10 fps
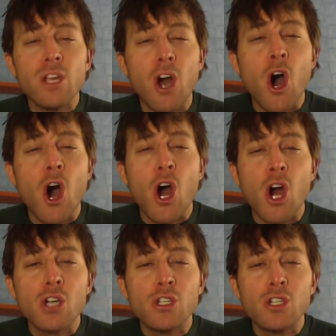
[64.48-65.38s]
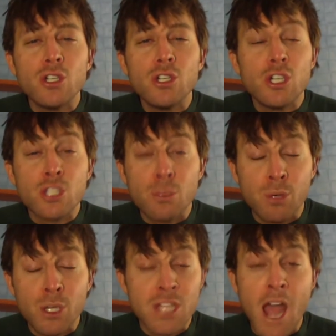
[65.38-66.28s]
hard to
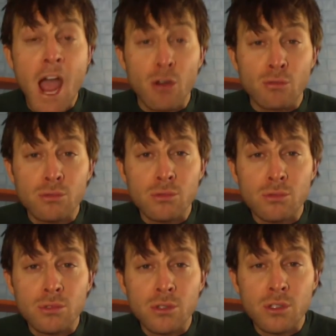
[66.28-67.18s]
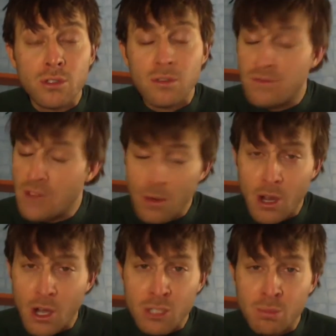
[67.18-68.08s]
put down. Very
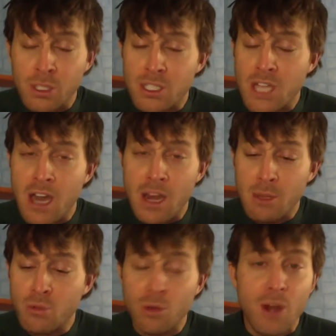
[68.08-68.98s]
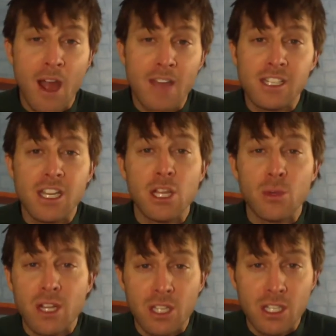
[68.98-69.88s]
hard to put down. I mean, rumor has it Hillary
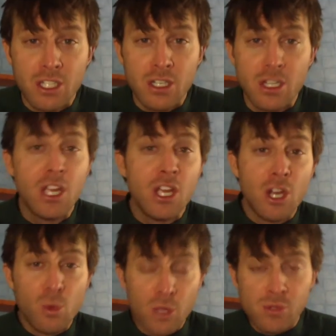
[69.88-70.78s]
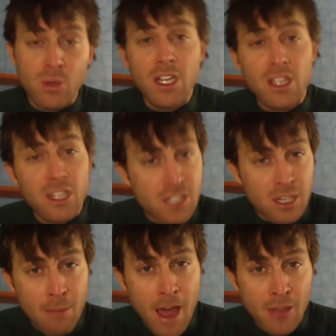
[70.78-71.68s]
Clinton was reading this in the
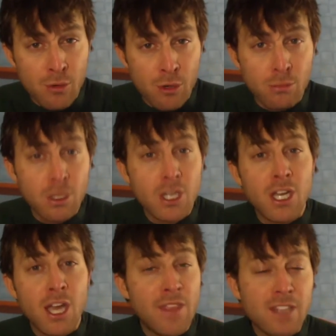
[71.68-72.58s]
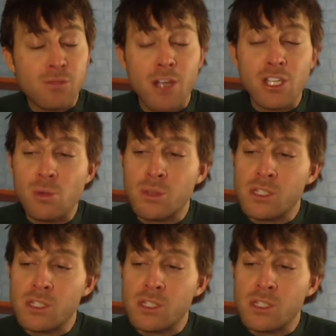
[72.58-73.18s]
bathroom, and that's why she was